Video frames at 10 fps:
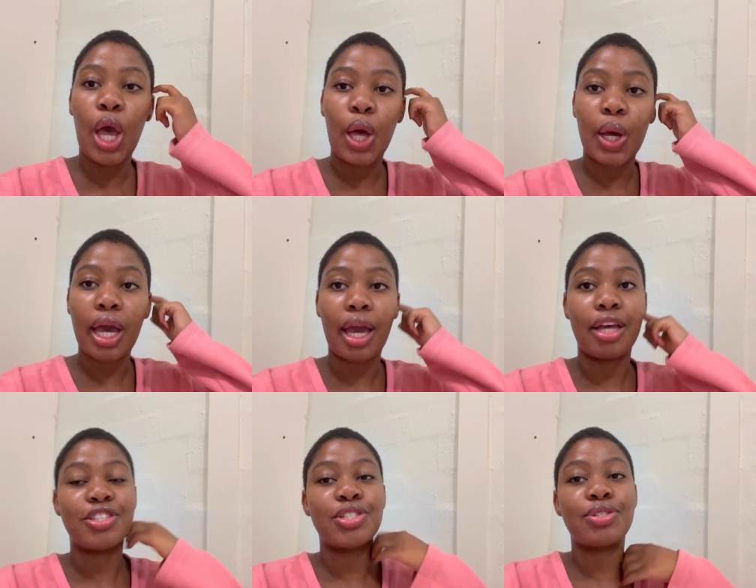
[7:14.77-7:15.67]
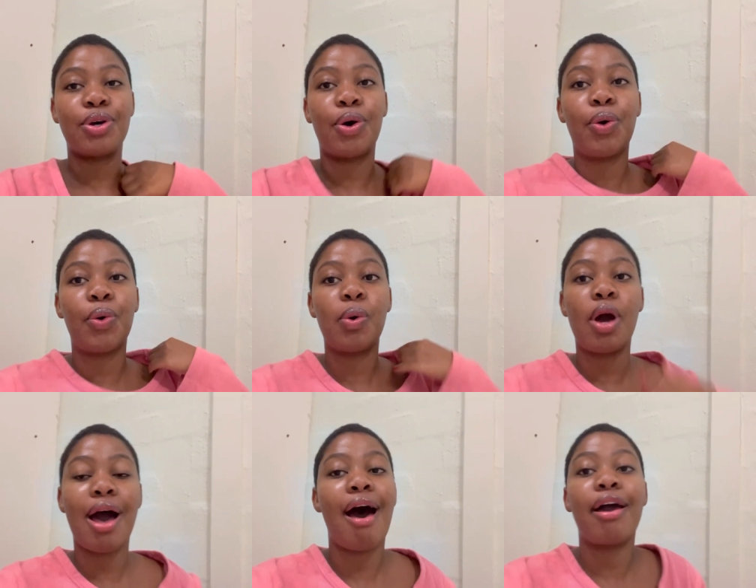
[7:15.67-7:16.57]
okay so
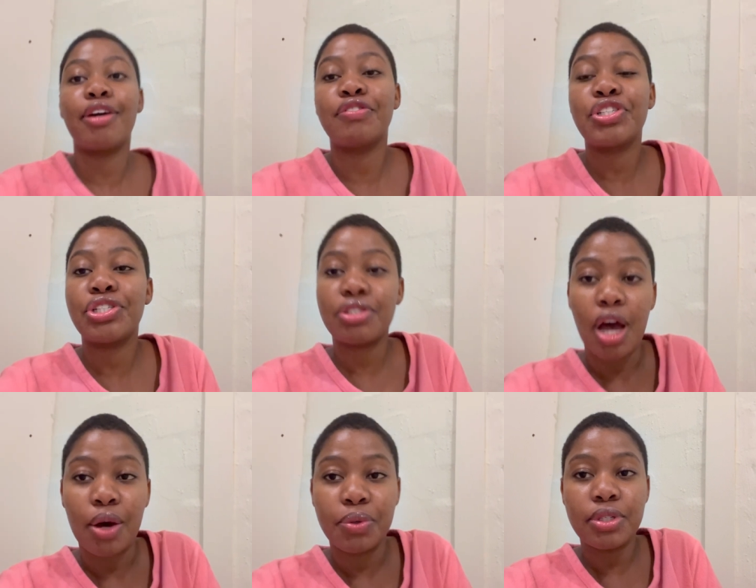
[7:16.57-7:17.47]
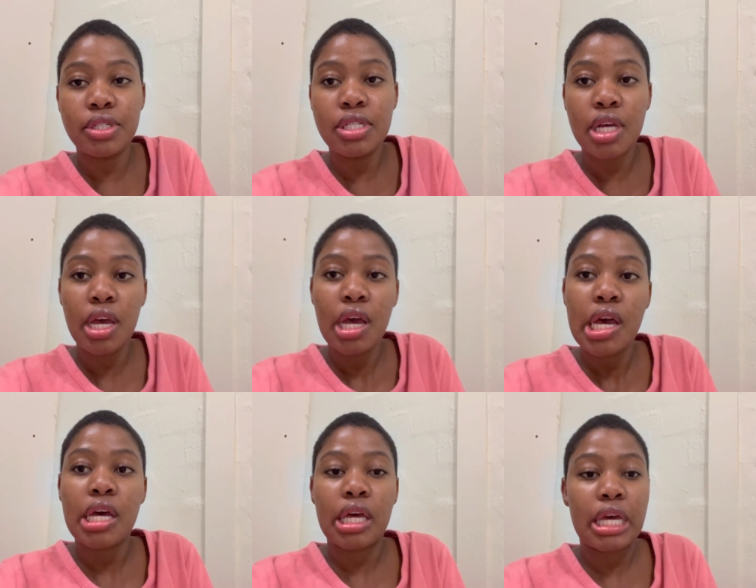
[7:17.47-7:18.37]
i have showered
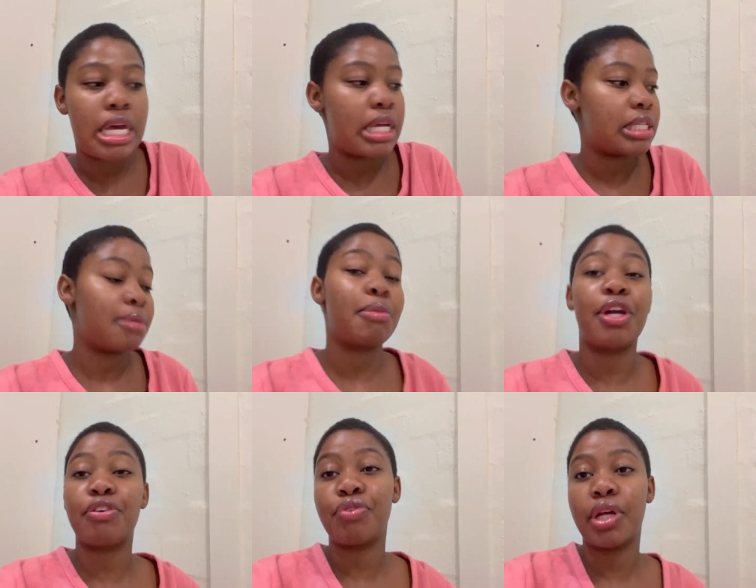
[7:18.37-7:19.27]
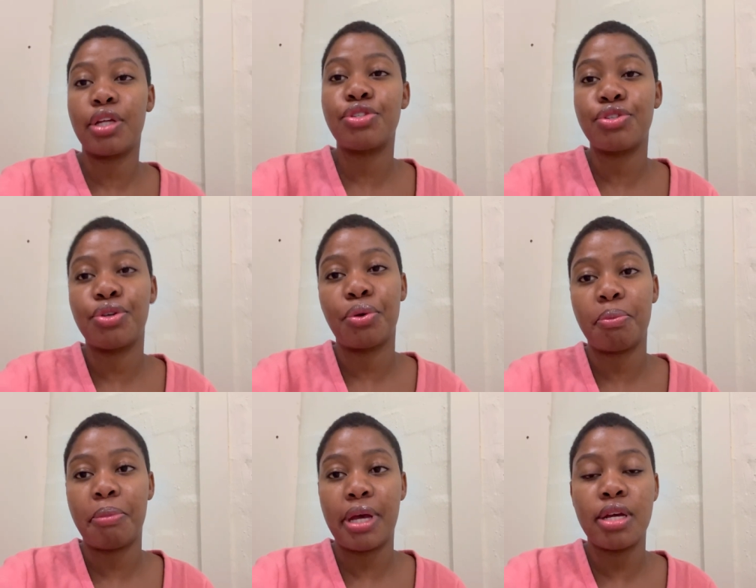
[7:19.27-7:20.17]
and i'm getting ready to go to
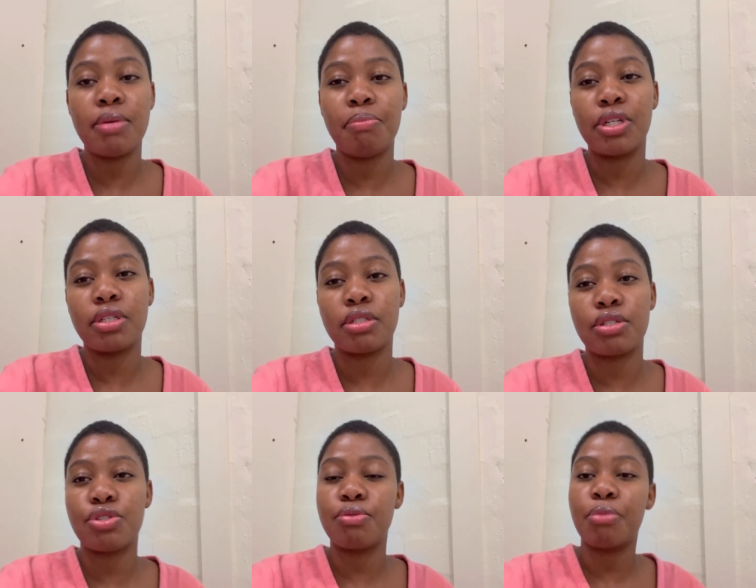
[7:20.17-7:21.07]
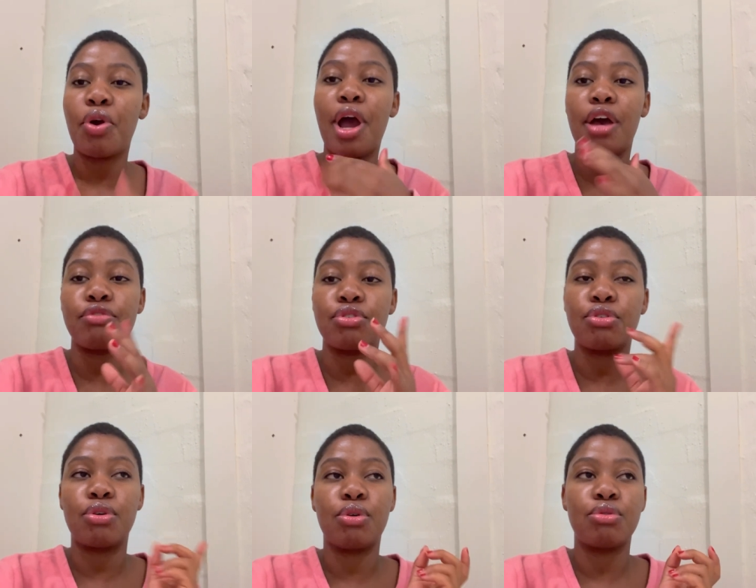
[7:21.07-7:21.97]
bed because tomorrow i have to
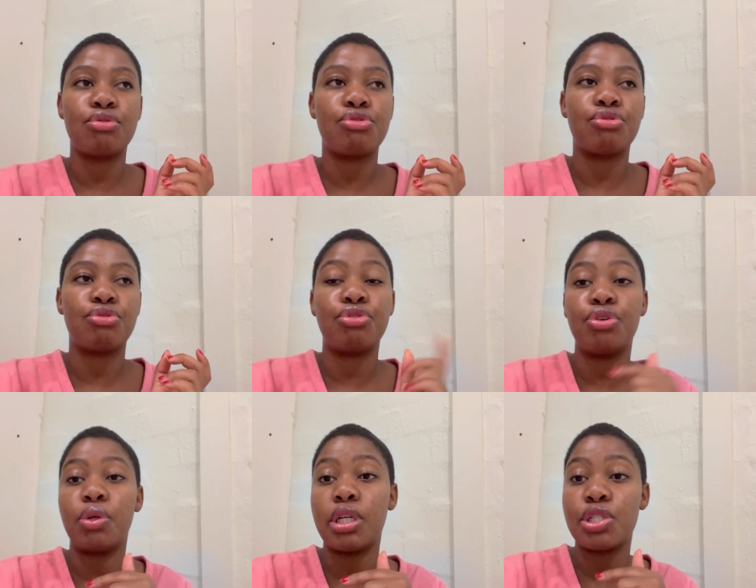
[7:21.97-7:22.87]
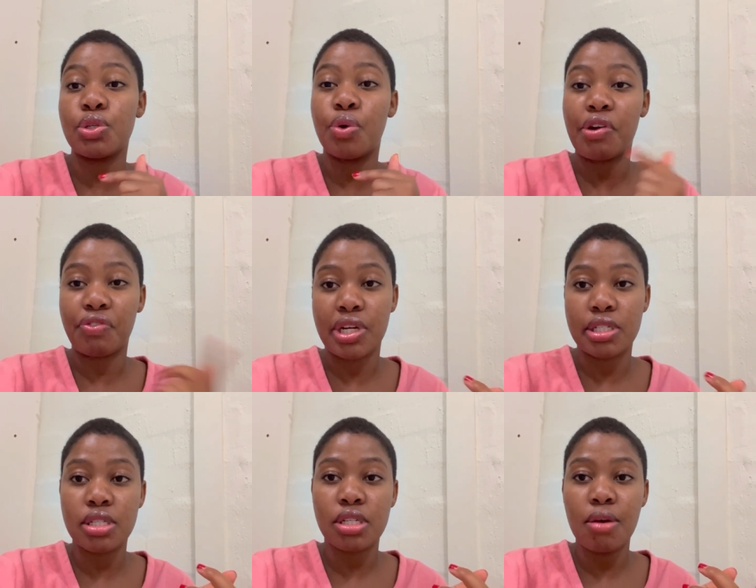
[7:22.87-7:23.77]
go to uni to go and
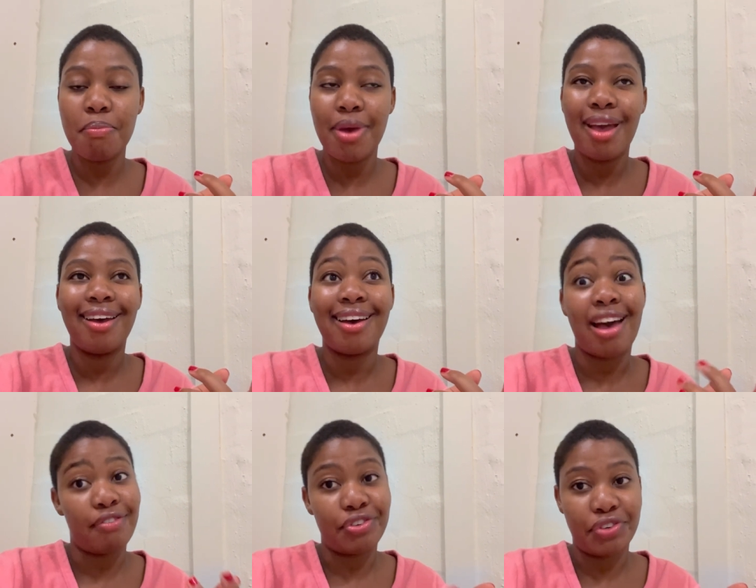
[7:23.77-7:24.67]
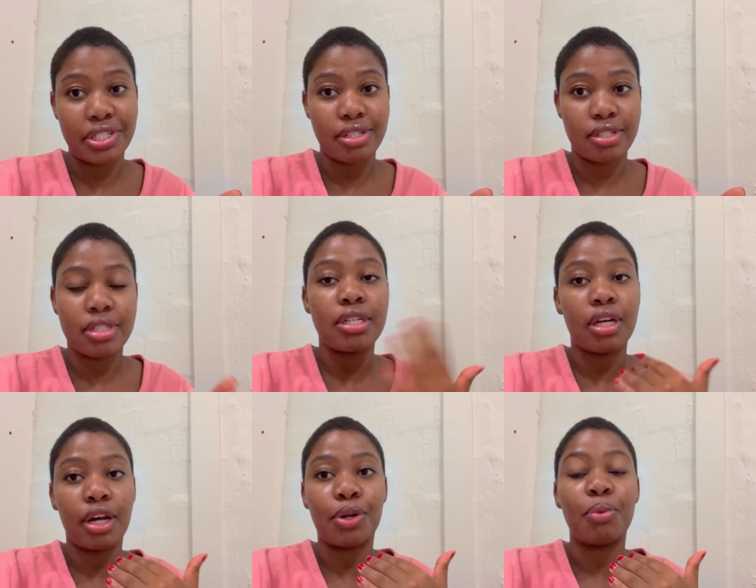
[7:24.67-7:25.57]
register i haven't registered
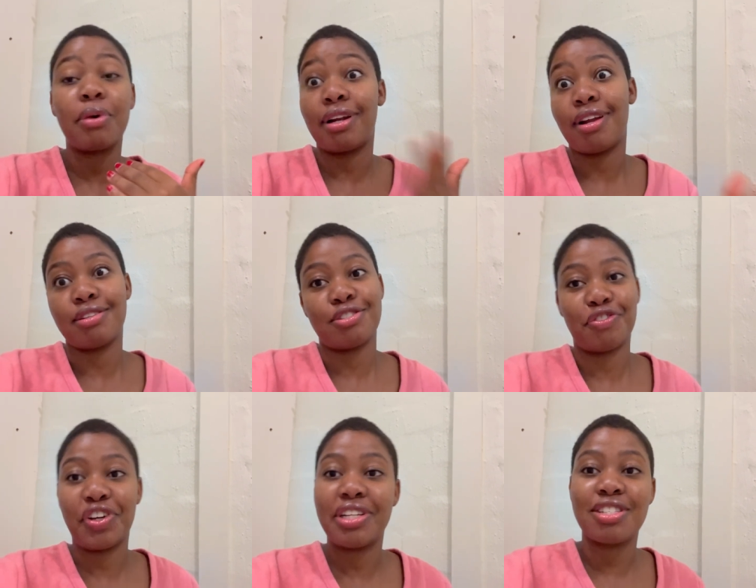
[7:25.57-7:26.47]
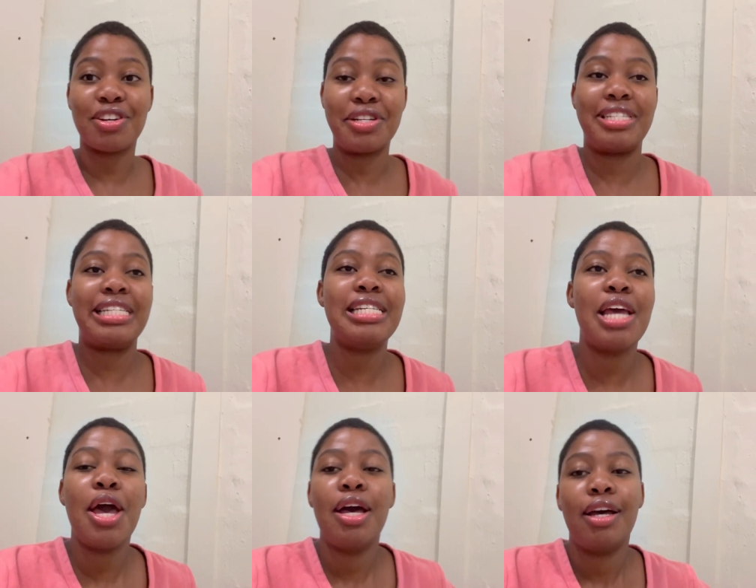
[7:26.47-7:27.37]
i know and classes already started
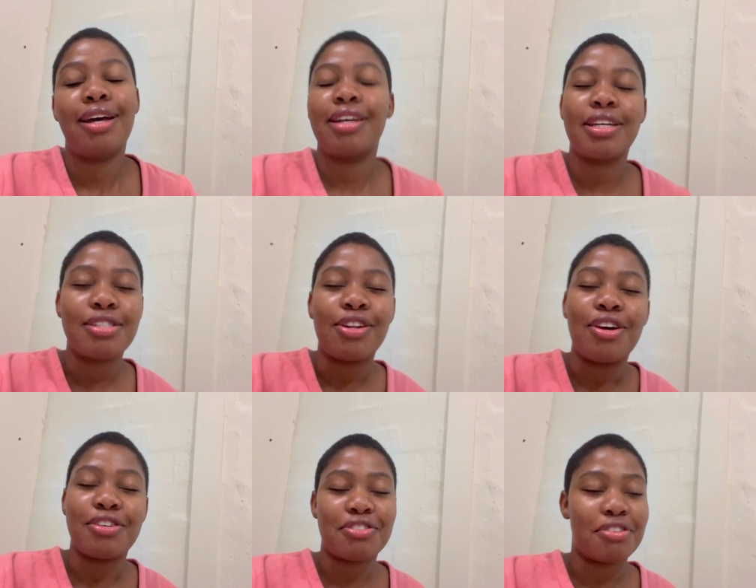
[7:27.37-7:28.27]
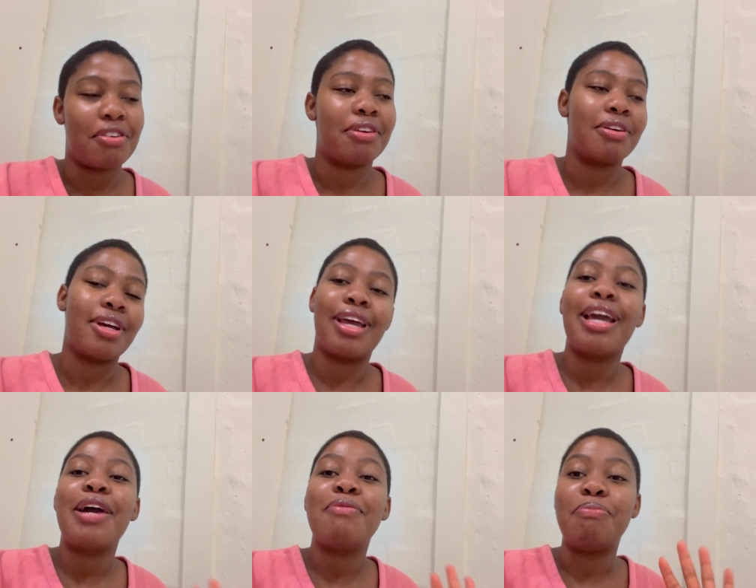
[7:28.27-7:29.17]
it's a long story okay
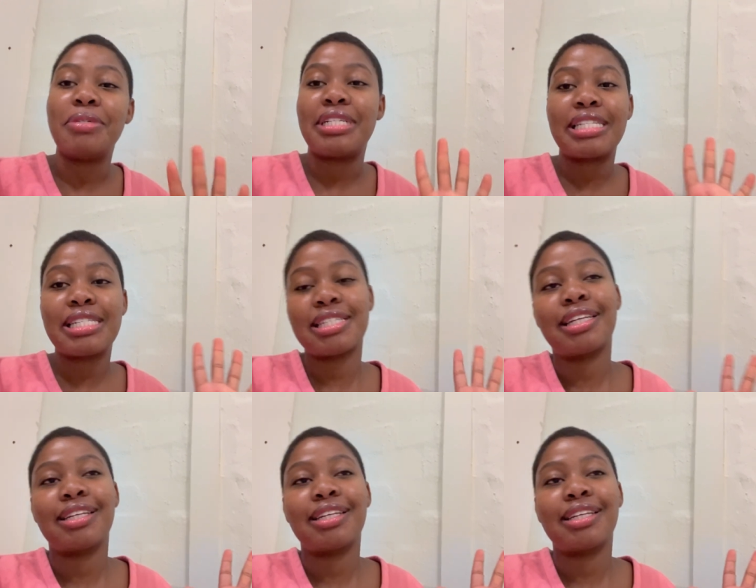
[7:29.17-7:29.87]
but